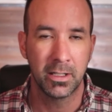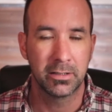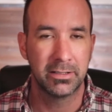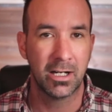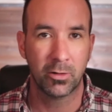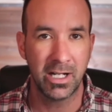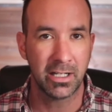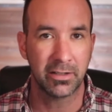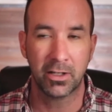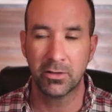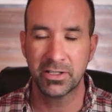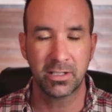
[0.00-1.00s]
Now, granted,
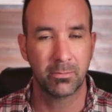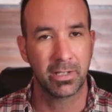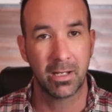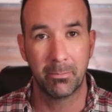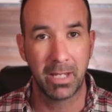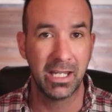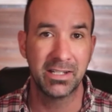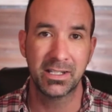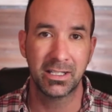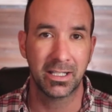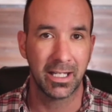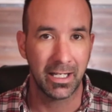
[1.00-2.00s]
there are some
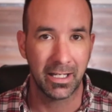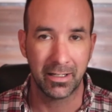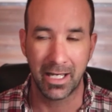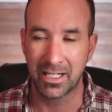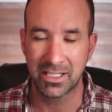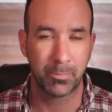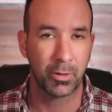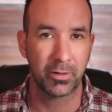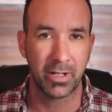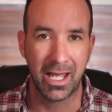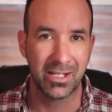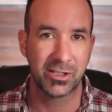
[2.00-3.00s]
amazing
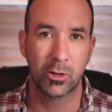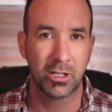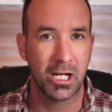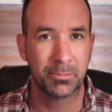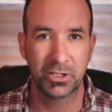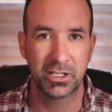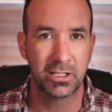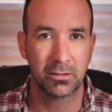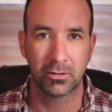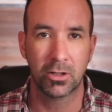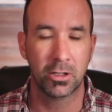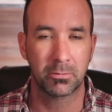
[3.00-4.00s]
expert SEO companies here in
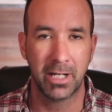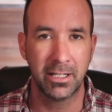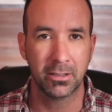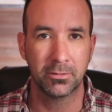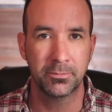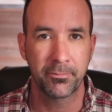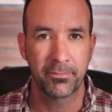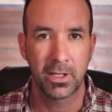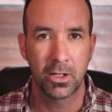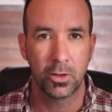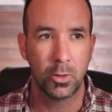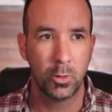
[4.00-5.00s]
Colorado
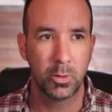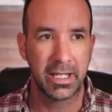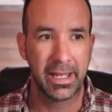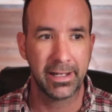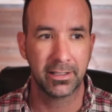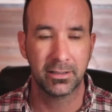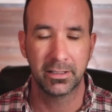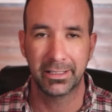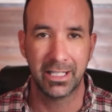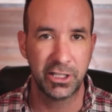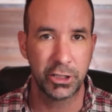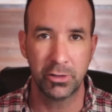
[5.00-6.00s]
who can
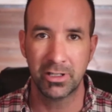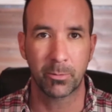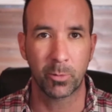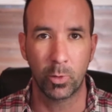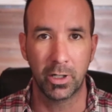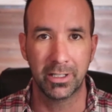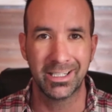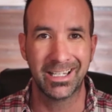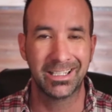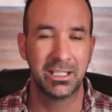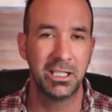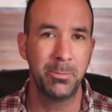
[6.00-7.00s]
get you to number one
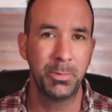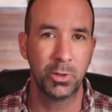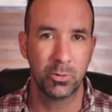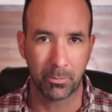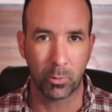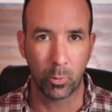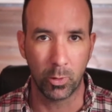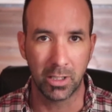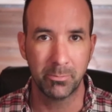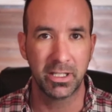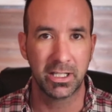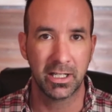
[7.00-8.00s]
and keep you number
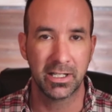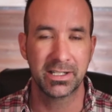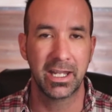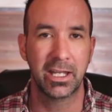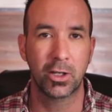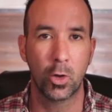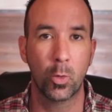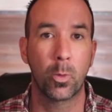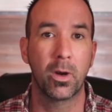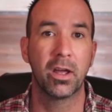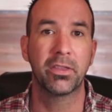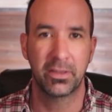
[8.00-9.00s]
one because they go
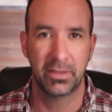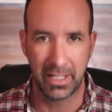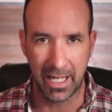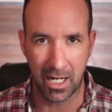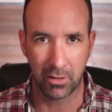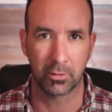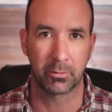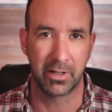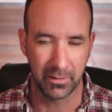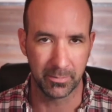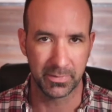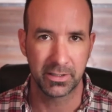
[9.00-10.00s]
with the
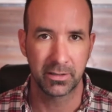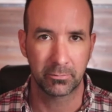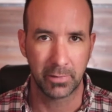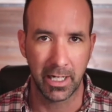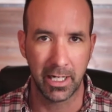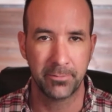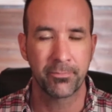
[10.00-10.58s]
algorithms, right?